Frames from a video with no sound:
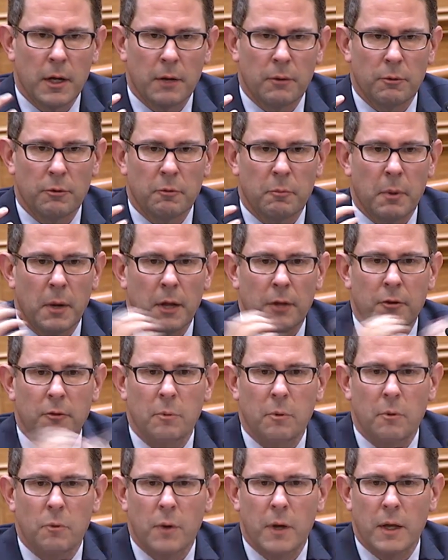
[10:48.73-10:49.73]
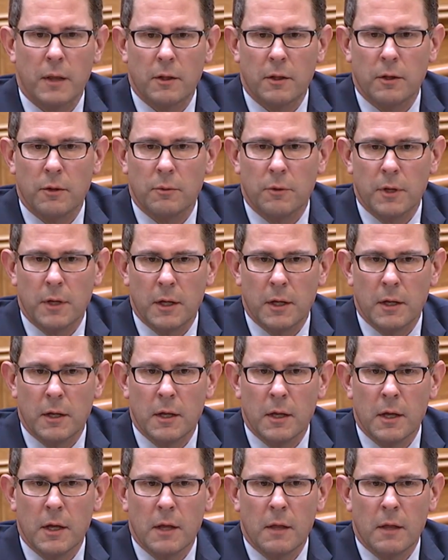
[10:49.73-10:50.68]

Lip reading: and responsible way that you did,